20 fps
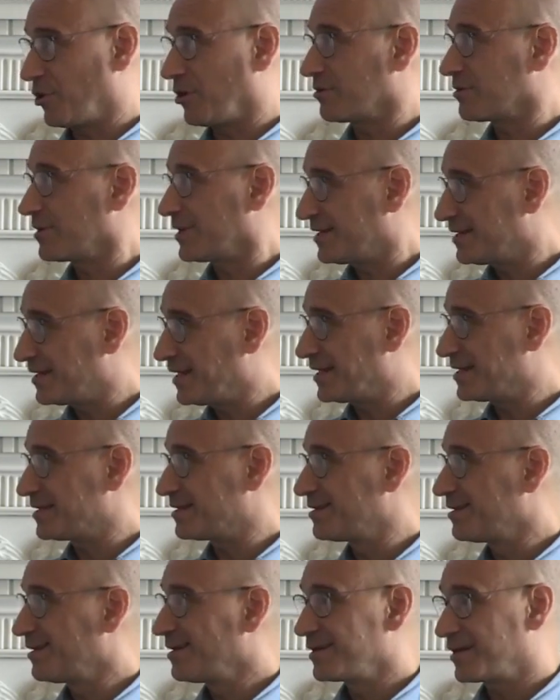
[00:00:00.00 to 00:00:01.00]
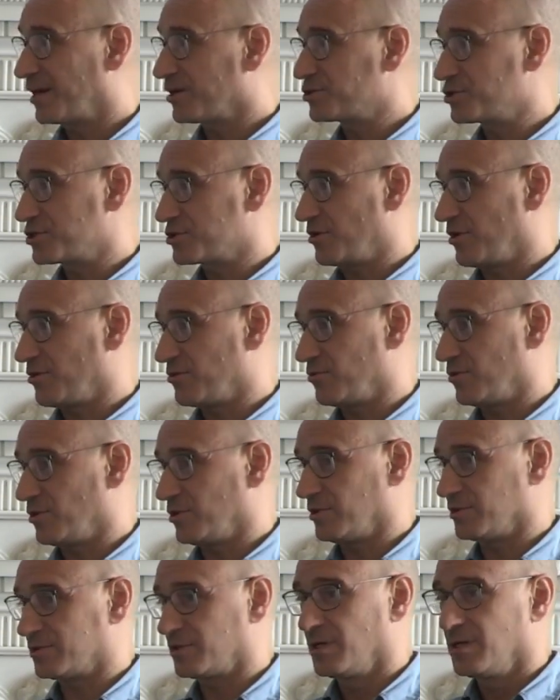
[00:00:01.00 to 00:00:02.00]
not, in countries around the
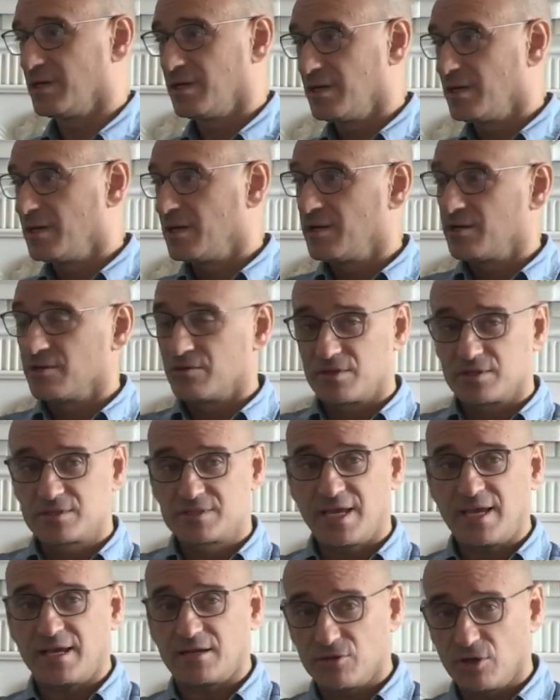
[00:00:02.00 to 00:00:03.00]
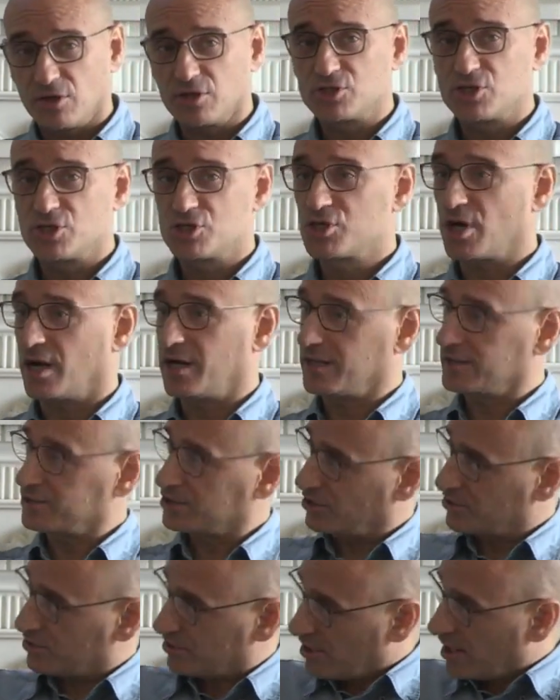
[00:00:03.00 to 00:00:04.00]
world. The technology
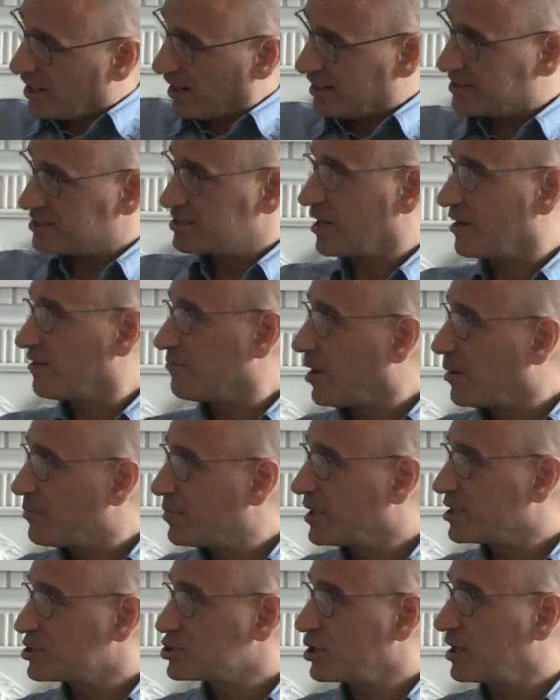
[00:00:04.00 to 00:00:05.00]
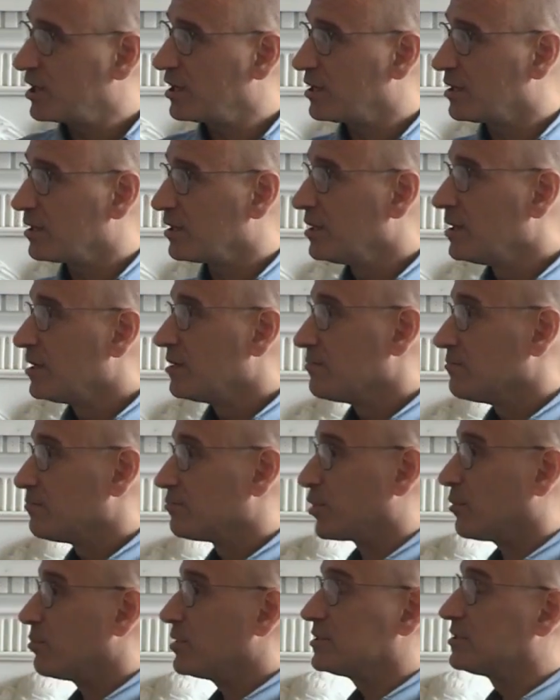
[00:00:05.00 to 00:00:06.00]
giants on the right-hand side of my picture here
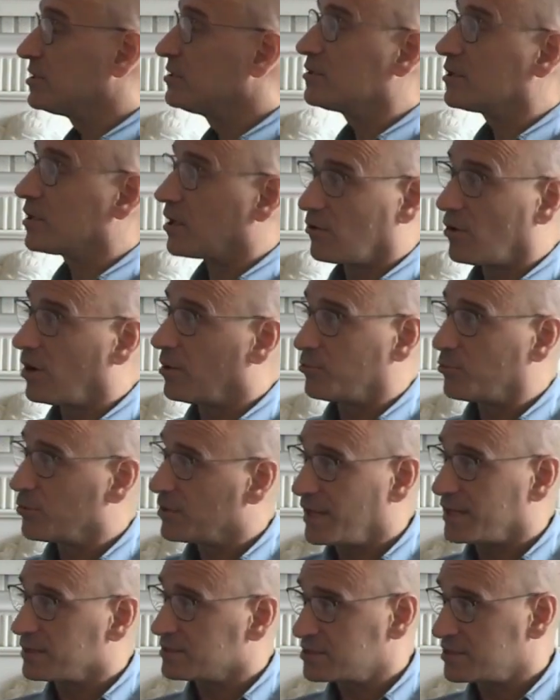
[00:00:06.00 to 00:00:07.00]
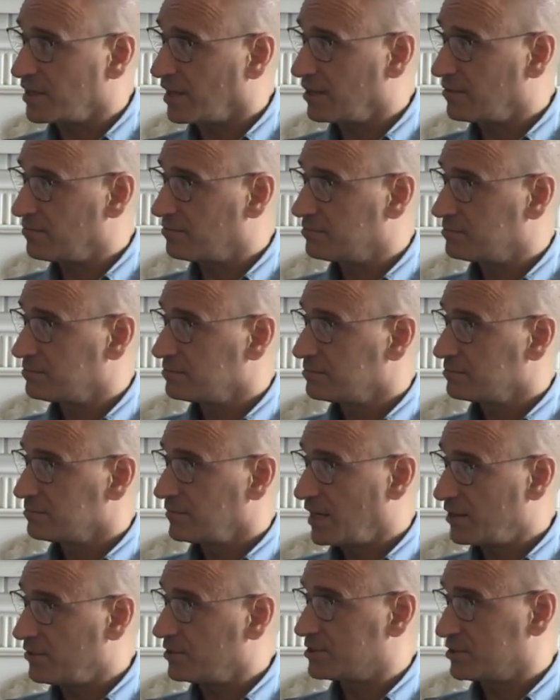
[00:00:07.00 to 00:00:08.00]
probably didn't grow up with that same
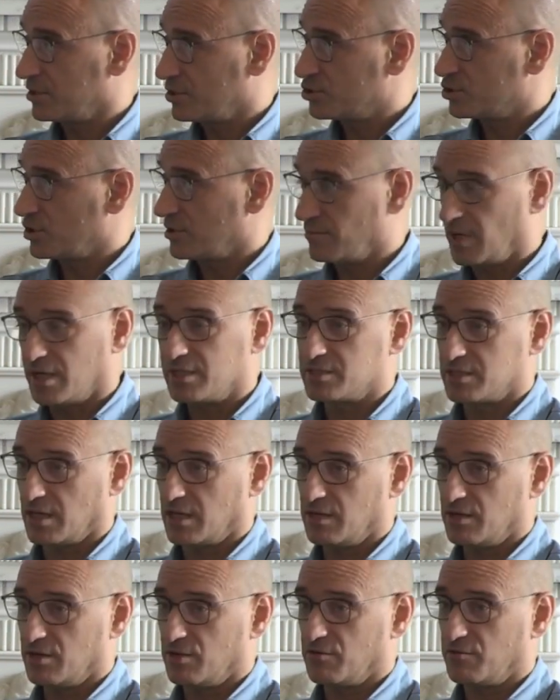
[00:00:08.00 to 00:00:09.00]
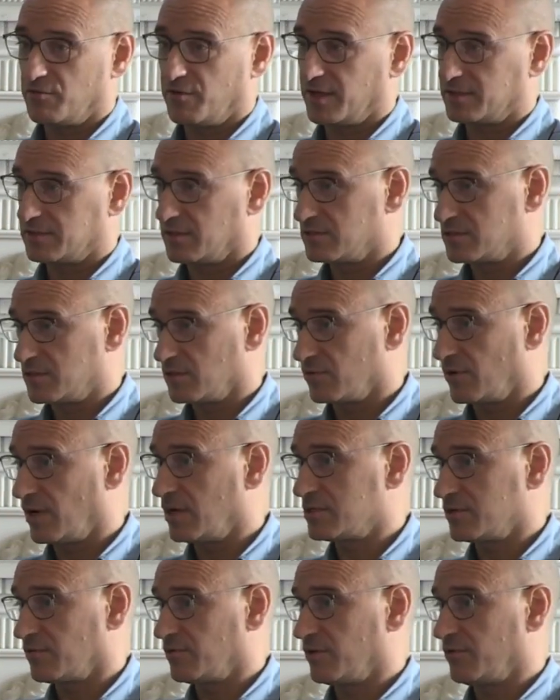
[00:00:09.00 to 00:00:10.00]
heritage and mindset. And in fact, until
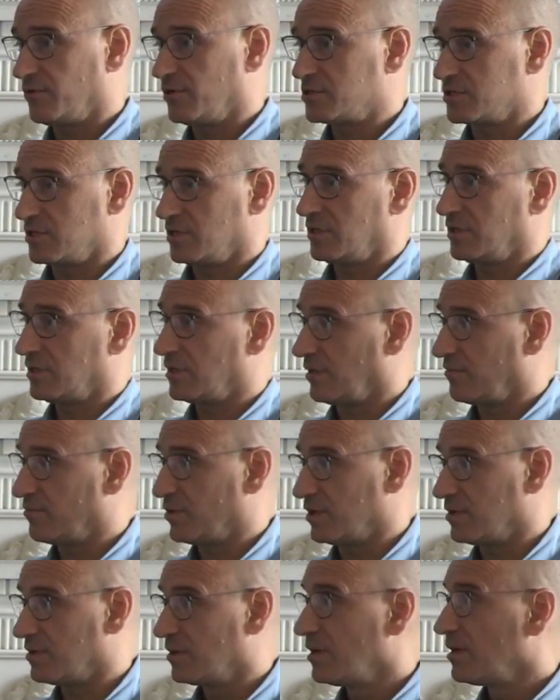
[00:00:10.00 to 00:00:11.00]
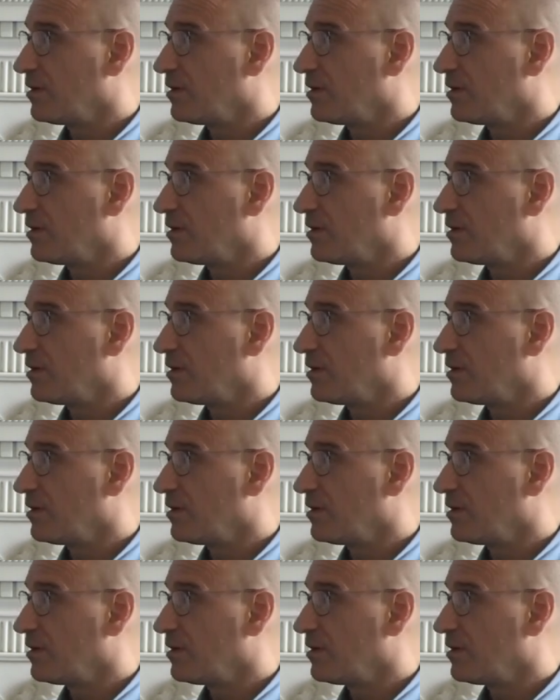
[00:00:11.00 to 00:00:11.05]
relatively recently, they've been